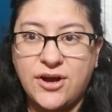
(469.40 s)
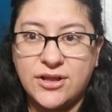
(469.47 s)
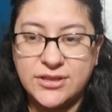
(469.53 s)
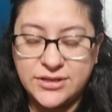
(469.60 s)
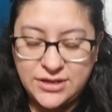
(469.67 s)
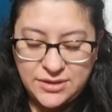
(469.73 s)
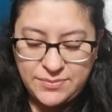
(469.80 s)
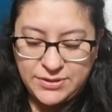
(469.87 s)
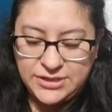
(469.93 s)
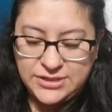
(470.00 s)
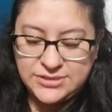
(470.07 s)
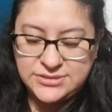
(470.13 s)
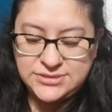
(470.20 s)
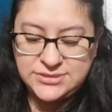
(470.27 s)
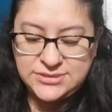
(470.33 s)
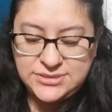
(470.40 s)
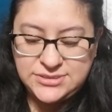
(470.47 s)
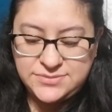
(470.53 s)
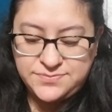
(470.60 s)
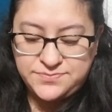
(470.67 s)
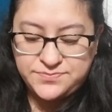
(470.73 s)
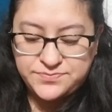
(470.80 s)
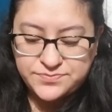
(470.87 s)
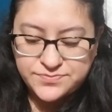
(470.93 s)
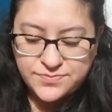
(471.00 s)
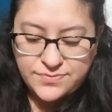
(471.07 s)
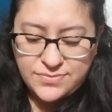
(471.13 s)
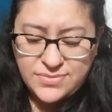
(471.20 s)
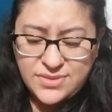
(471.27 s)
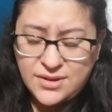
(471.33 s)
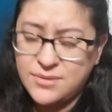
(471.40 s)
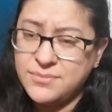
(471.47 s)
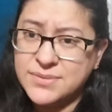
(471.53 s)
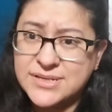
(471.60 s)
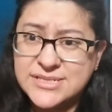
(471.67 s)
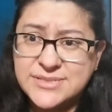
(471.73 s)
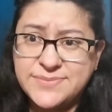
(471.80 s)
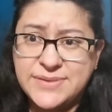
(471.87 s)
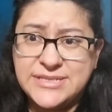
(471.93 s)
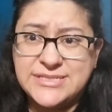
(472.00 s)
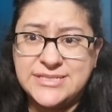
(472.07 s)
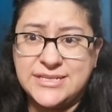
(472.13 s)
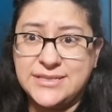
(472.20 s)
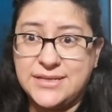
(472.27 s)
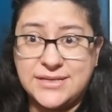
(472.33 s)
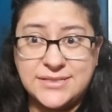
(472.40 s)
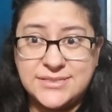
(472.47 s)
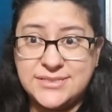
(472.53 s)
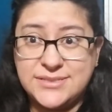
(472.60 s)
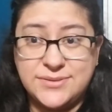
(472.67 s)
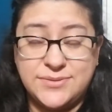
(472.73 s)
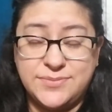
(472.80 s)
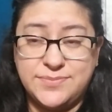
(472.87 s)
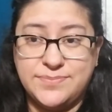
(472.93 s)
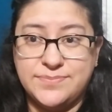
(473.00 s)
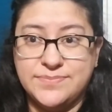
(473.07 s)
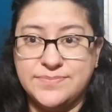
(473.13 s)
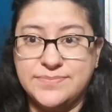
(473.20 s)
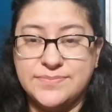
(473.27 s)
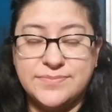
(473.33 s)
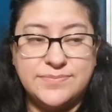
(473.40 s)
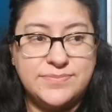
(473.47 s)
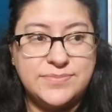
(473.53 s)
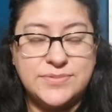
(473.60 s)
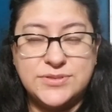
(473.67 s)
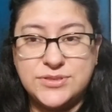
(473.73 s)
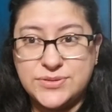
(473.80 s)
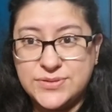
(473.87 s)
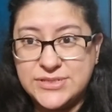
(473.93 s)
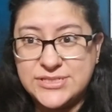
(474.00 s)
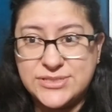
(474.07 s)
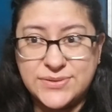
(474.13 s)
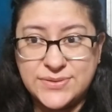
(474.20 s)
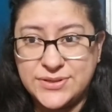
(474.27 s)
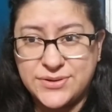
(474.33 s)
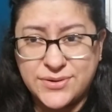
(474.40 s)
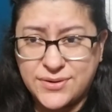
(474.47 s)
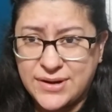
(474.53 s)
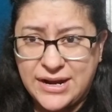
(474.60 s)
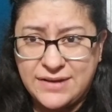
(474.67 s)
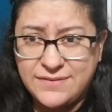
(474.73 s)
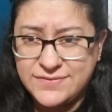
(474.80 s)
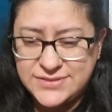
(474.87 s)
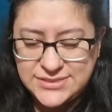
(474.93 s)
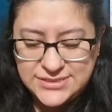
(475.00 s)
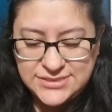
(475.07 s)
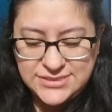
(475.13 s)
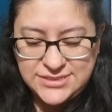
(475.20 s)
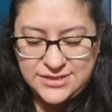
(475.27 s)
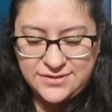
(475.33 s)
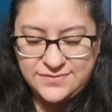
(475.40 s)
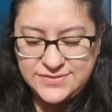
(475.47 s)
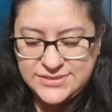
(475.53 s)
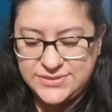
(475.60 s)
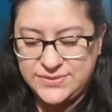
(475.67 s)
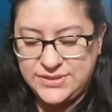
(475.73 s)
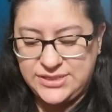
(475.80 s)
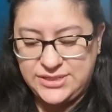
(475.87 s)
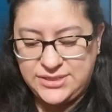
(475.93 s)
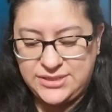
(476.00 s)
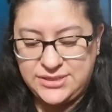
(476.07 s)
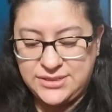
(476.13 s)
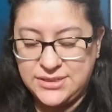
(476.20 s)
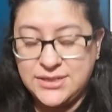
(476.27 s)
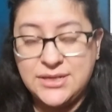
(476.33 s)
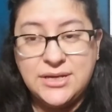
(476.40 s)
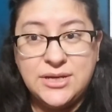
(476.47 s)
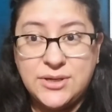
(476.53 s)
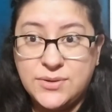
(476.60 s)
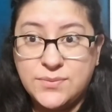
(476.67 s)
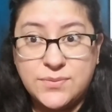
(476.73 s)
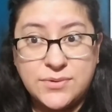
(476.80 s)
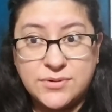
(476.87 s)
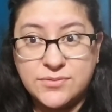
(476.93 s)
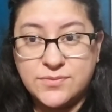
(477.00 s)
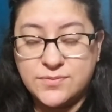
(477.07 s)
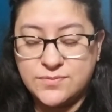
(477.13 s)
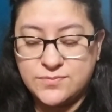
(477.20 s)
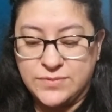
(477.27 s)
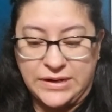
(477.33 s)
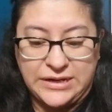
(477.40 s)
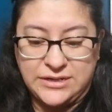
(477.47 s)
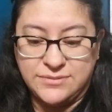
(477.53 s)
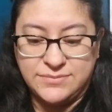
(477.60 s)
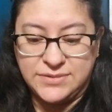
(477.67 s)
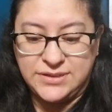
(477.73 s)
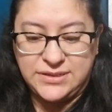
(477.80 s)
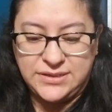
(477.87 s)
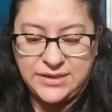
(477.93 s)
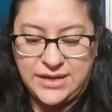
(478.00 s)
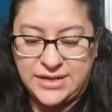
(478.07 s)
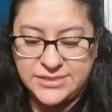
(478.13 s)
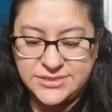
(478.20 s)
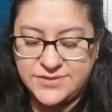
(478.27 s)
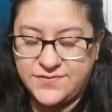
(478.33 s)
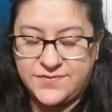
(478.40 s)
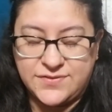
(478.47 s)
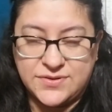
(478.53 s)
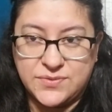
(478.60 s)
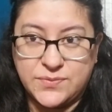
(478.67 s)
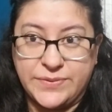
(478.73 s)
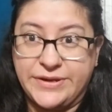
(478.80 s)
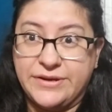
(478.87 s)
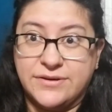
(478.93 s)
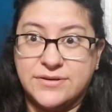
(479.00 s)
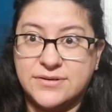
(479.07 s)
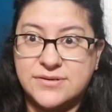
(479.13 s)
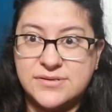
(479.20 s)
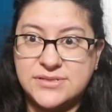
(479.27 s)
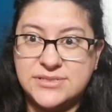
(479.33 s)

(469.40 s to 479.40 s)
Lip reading: holiday buttons because my son likes to do his own little crafts and stuff, so he will randomly ask for weird